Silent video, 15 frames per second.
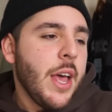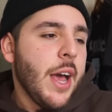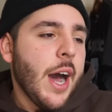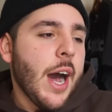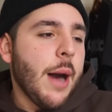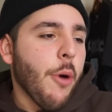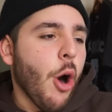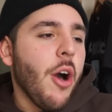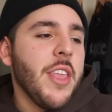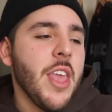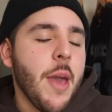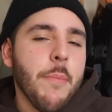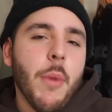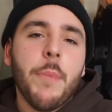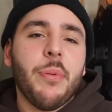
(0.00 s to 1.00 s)

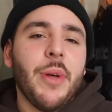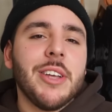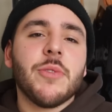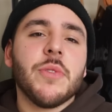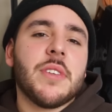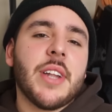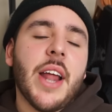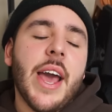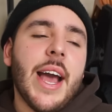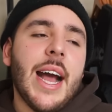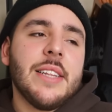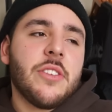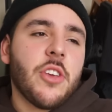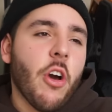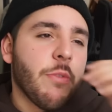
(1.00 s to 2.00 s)
My plans were today, I
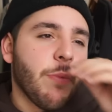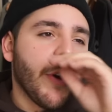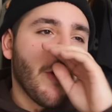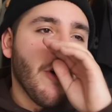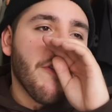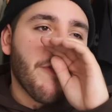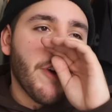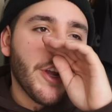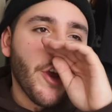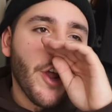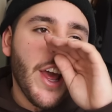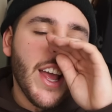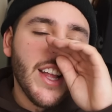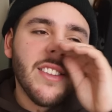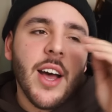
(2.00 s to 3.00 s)
had to go with my girlfriend and get
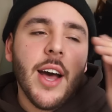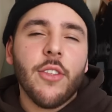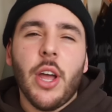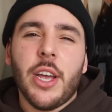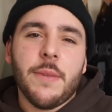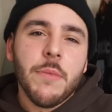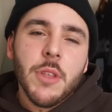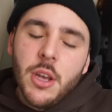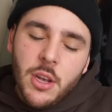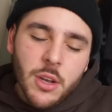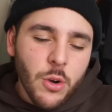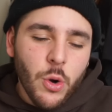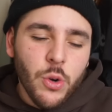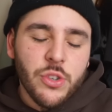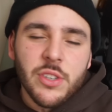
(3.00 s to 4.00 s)
her hair done, like,
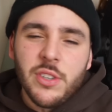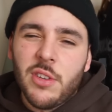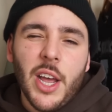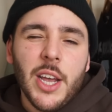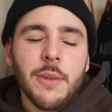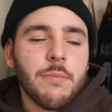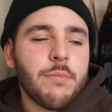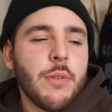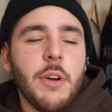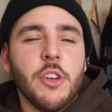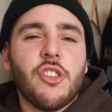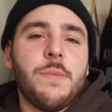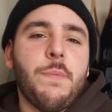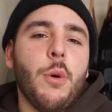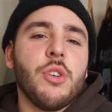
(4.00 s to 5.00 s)
all just like, pretty much
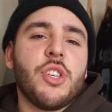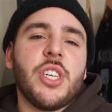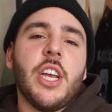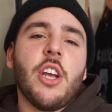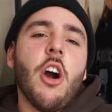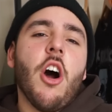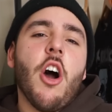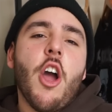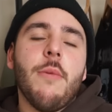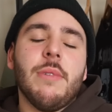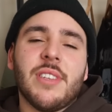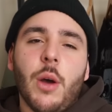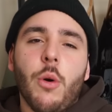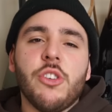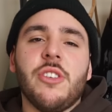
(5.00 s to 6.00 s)
just bullshit, got home and
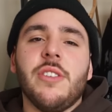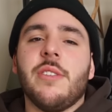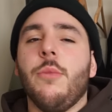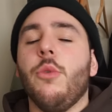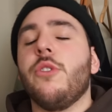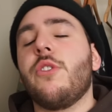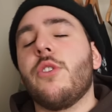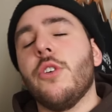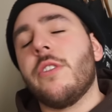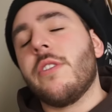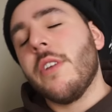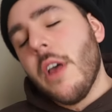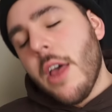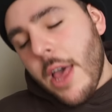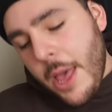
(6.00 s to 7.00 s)
start watching some more suits.